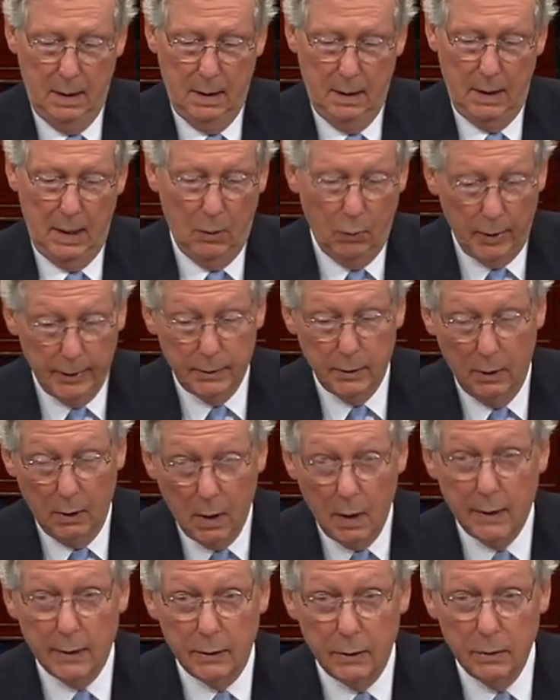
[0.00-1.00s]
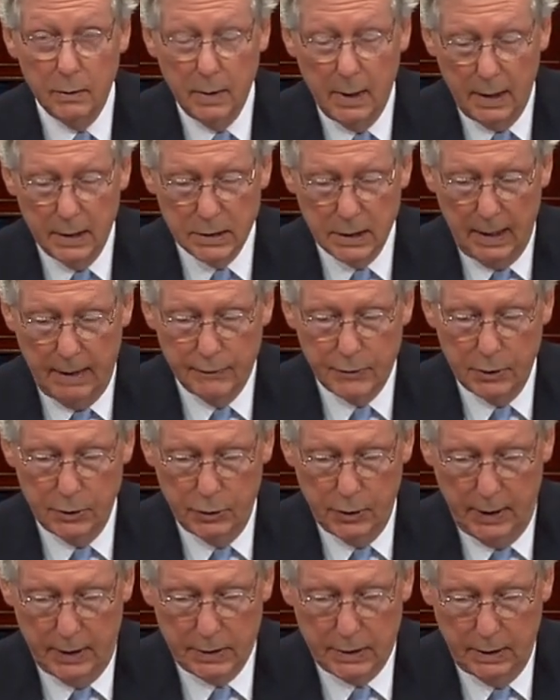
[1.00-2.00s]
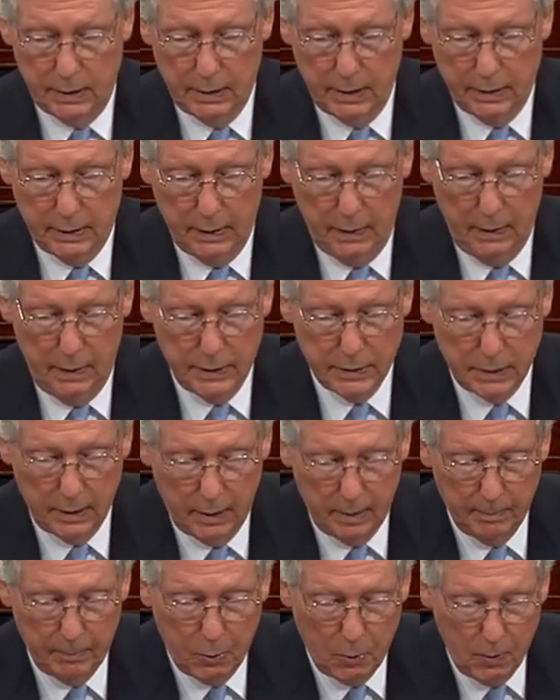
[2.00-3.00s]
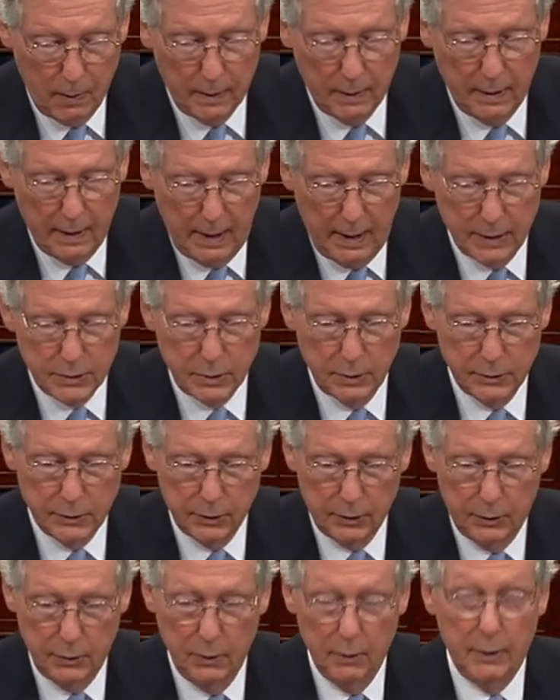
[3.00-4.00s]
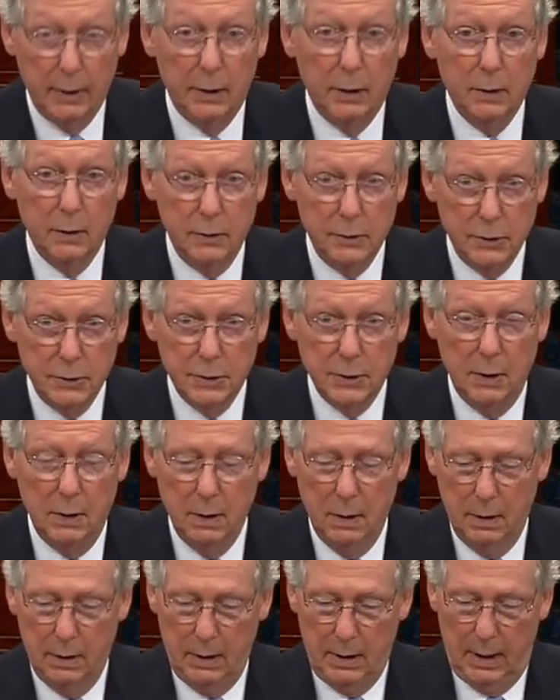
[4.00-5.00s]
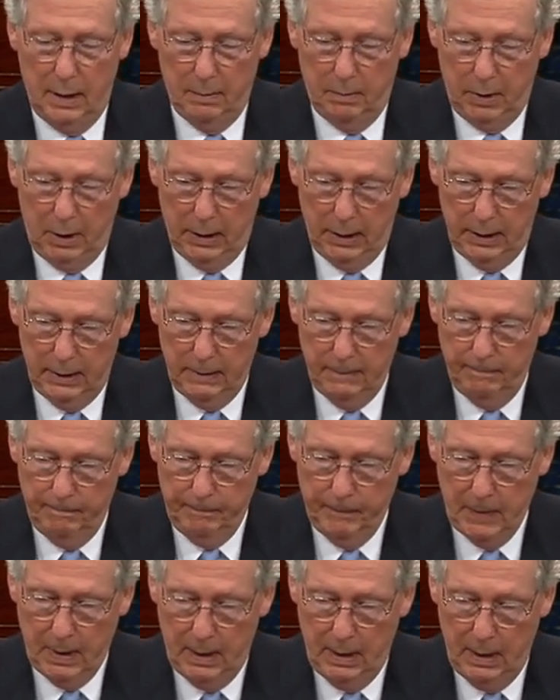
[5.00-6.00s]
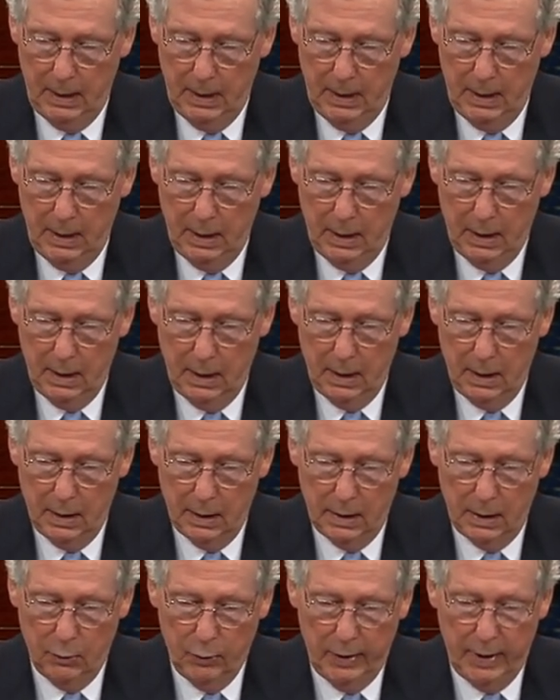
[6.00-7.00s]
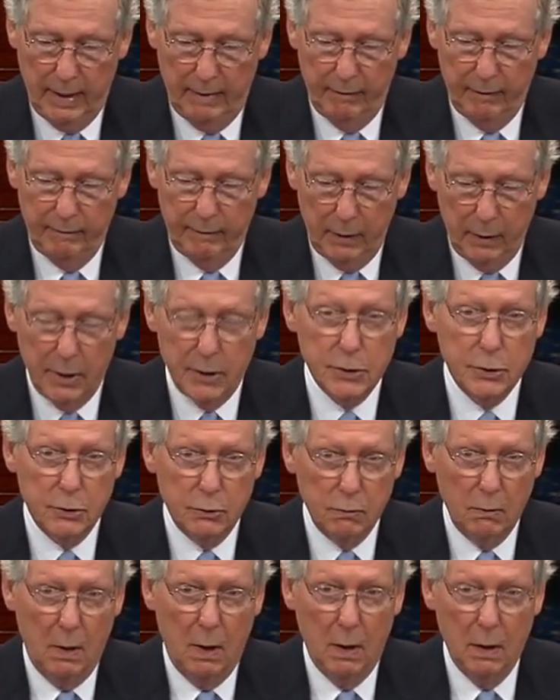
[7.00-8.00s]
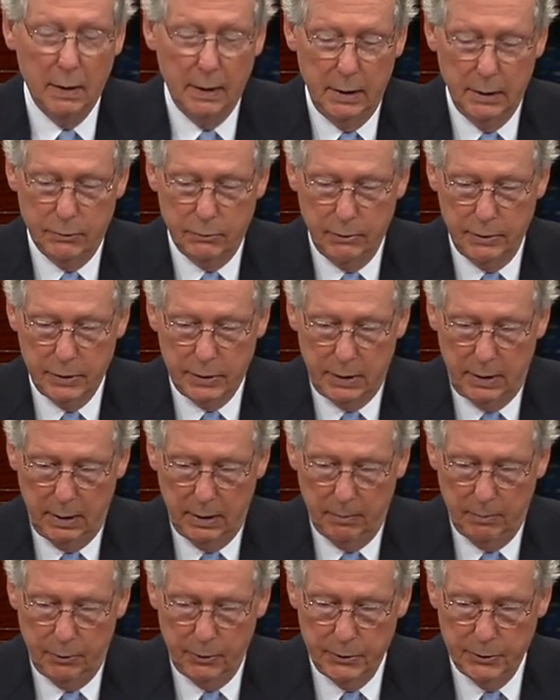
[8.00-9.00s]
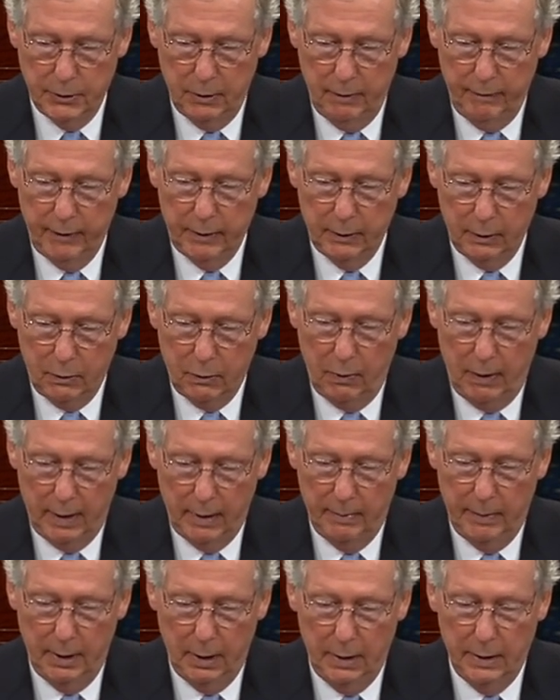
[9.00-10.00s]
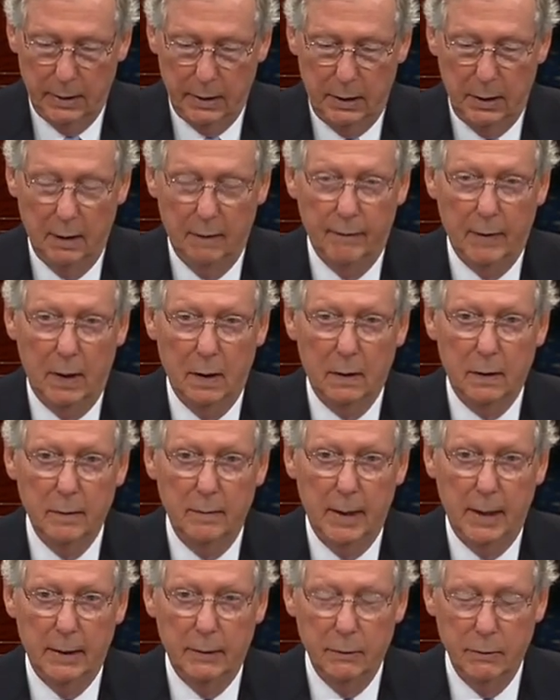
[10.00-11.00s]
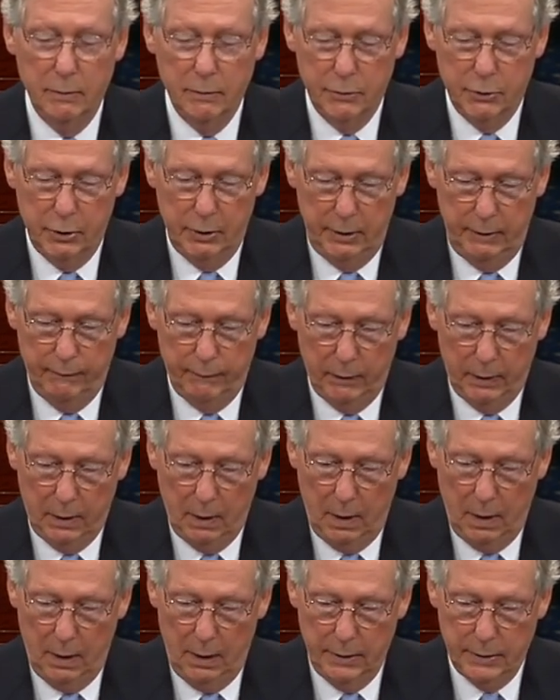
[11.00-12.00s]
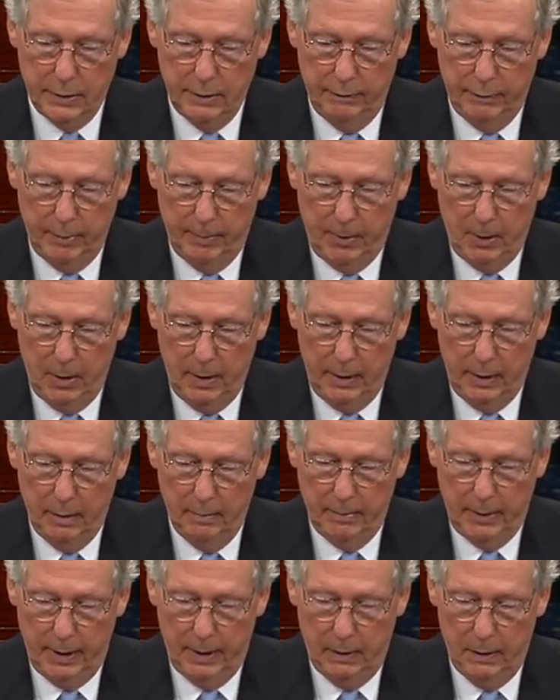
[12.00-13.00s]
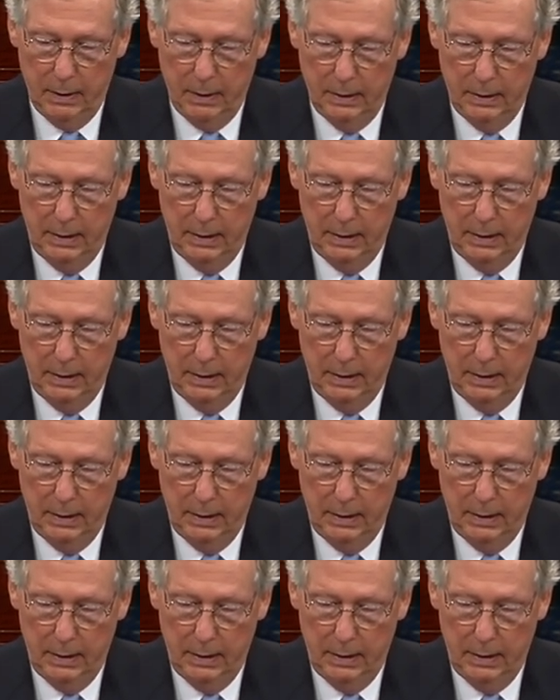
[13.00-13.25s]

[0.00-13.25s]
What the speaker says: Now, one could argue, as I've suggested, that there is an important national security concern at play, that we have a very strong interest in preserving the credibility of our commander-in-chief, regardless of the party in power,